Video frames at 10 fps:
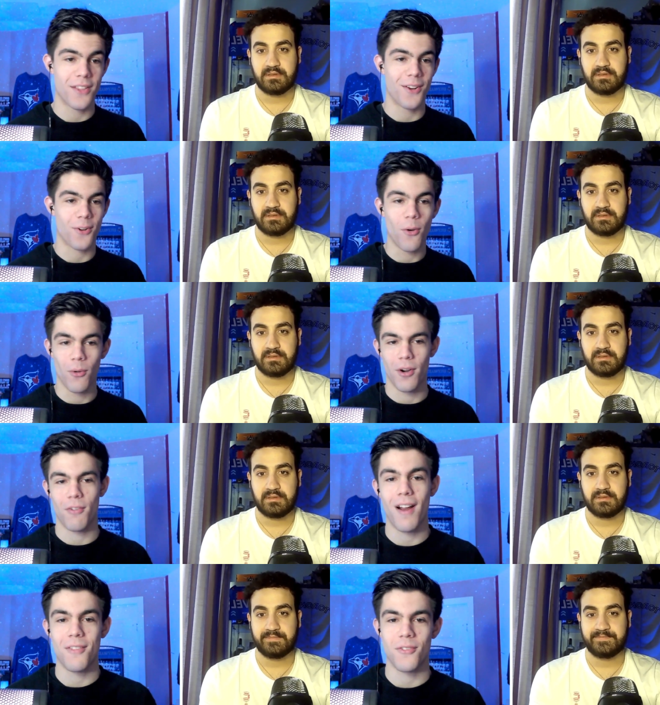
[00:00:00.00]
Speaker 1: their
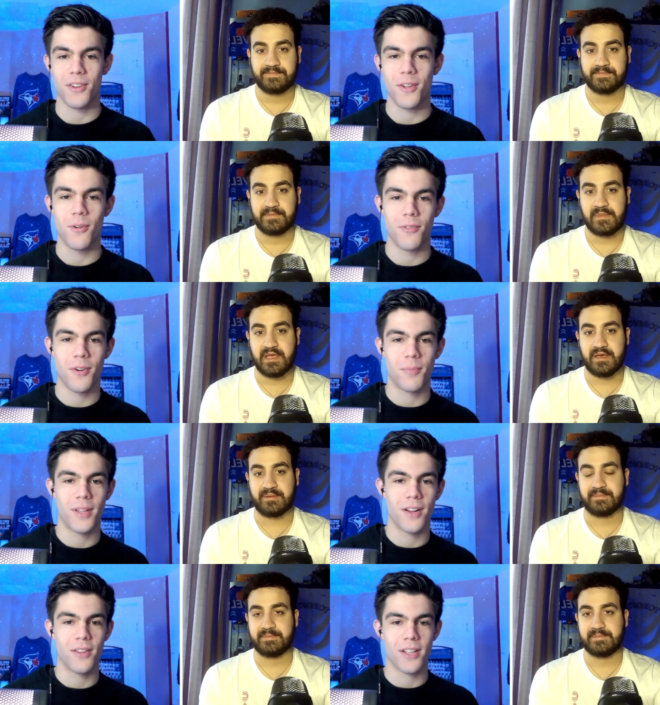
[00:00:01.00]
core rather than going for a yeah.
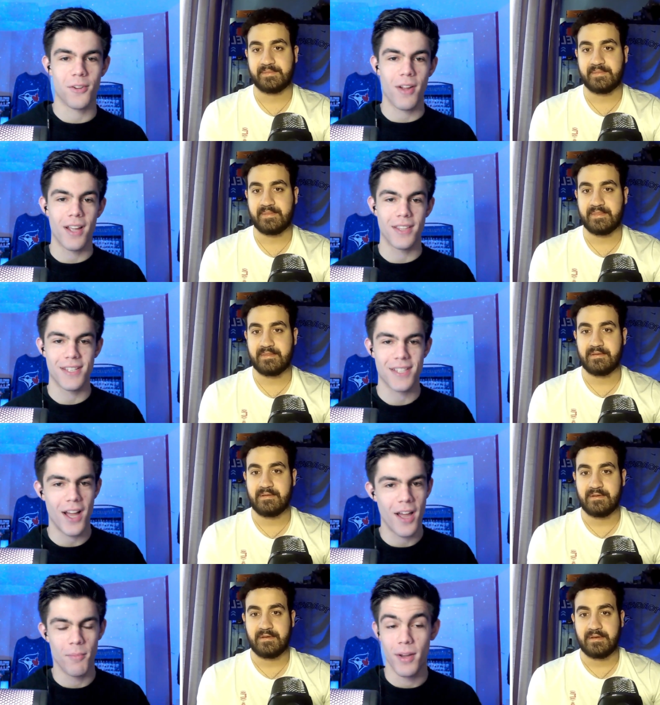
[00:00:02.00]
player like Correa at this
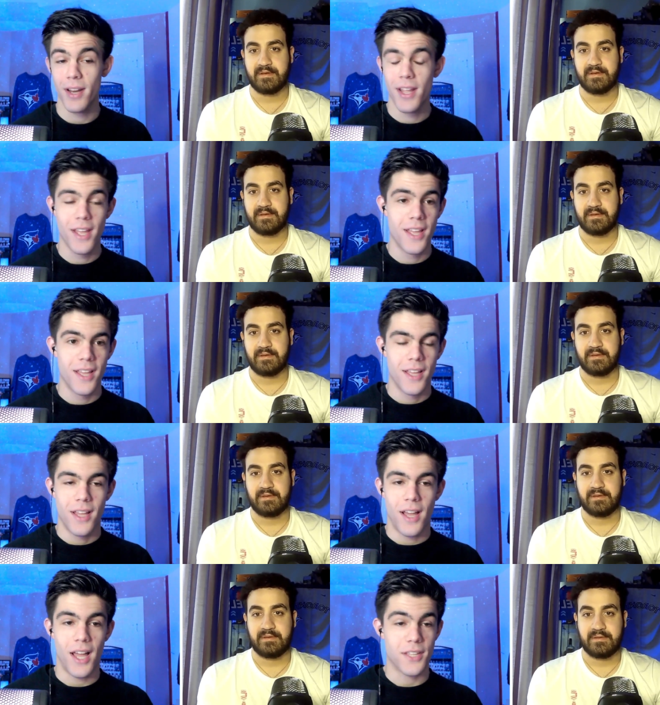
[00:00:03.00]
time. But
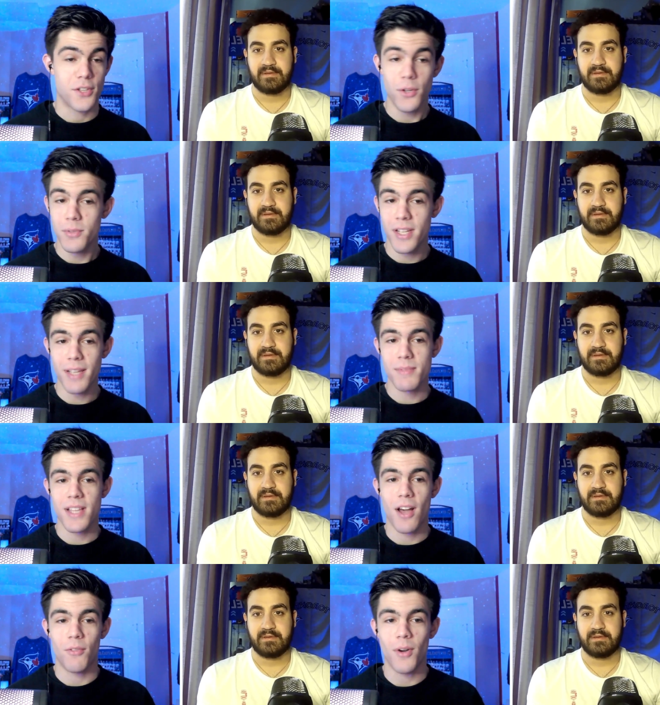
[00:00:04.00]
uh, two teams
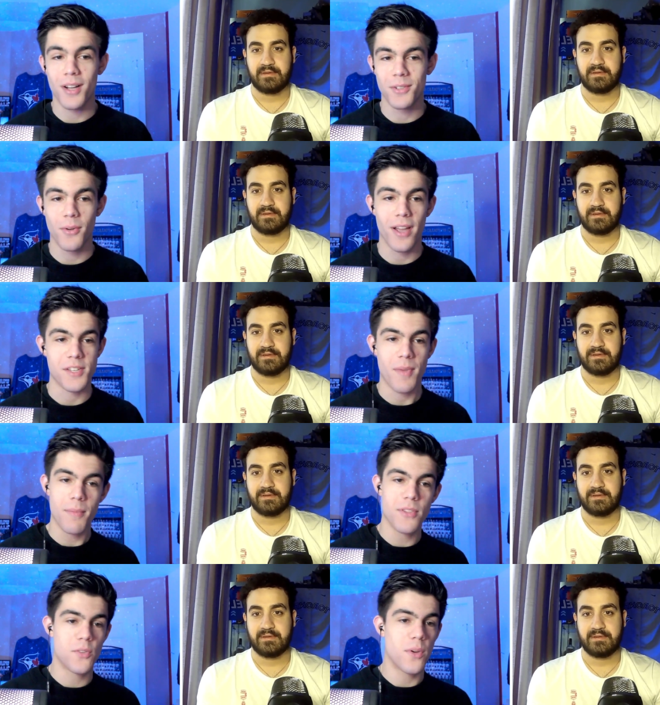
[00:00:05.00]
now have walked away. So
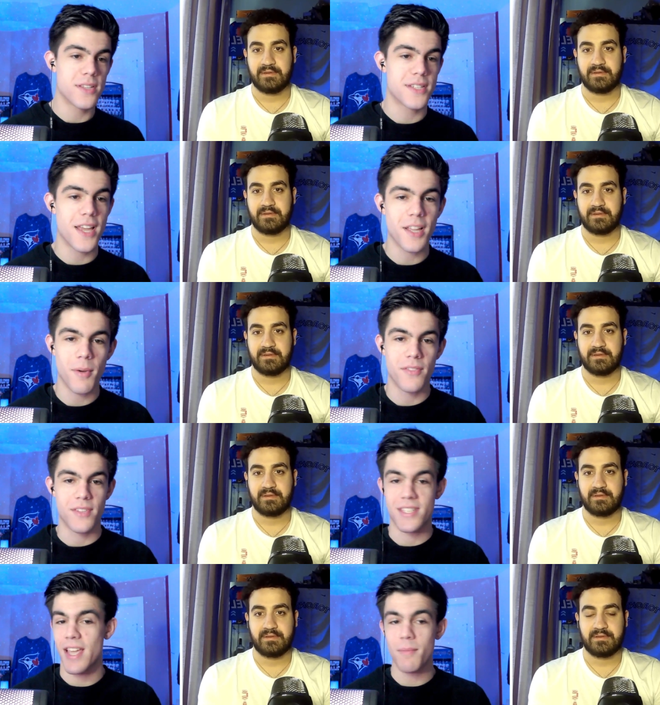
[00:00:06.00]
maybe the Twins take him on
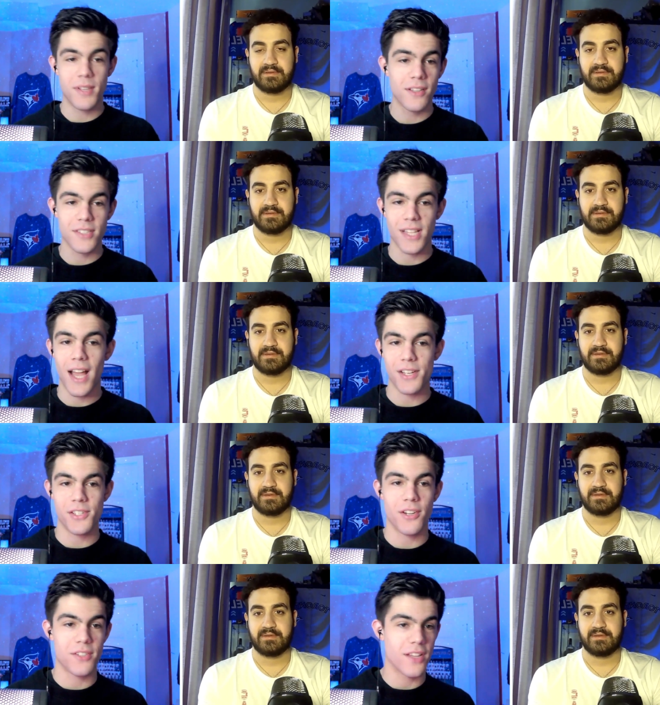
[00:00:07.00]
the same deal as
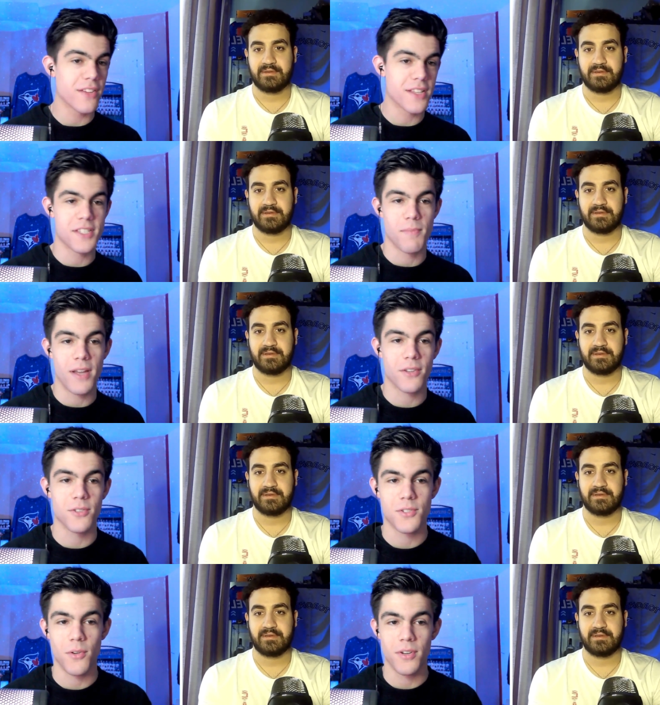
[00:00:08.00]
last year until he gets his
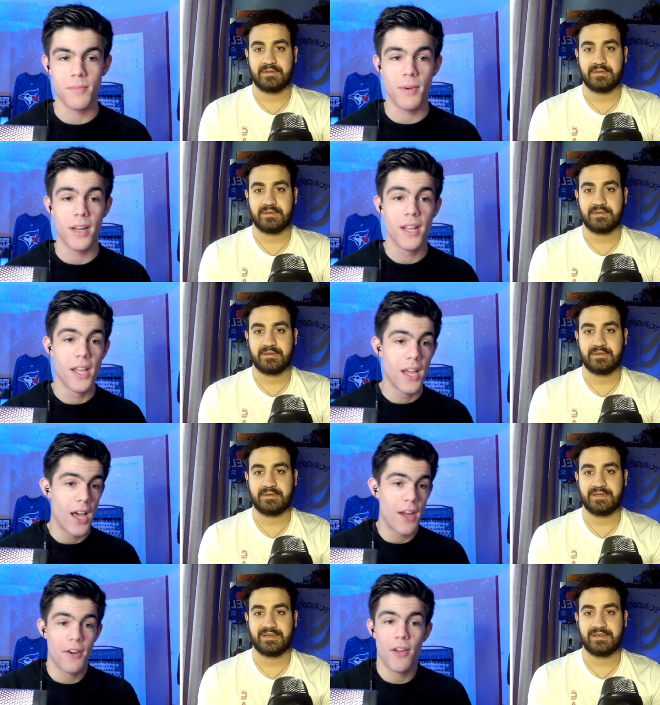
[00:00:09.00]
medical sorted. But
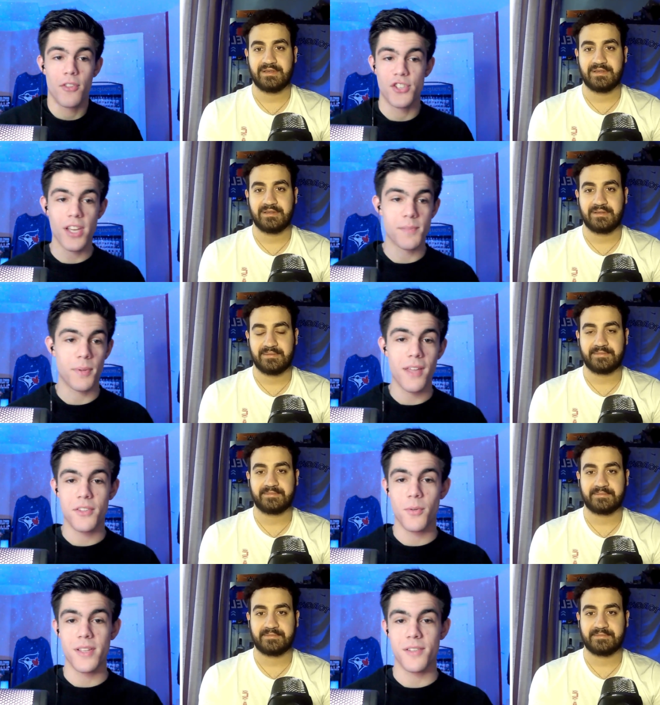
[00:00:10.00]
I don't know. The Jays play
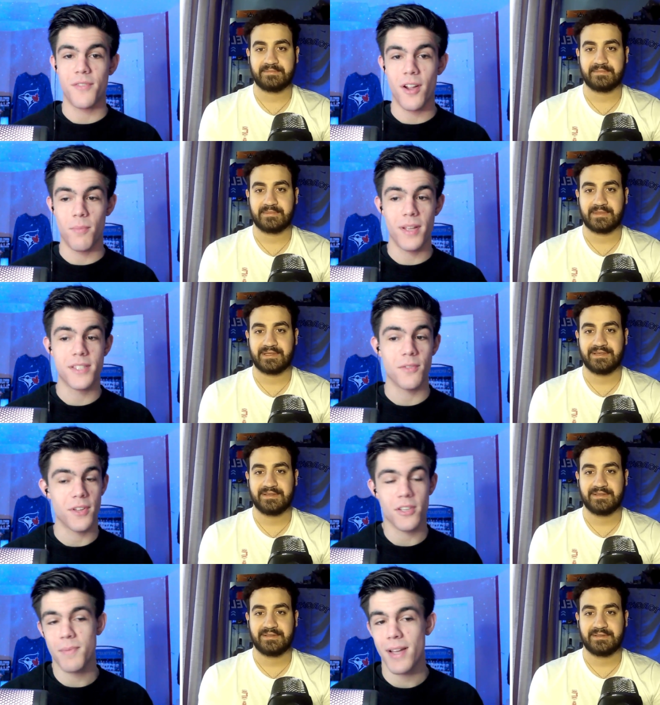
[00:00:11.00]
the Twins a fair bit. So if
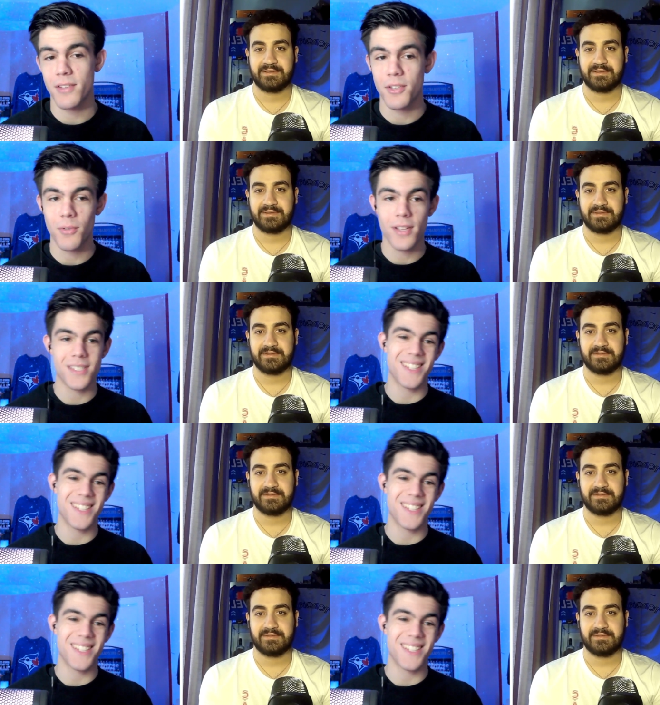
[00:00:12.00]
he goes back to the Twins,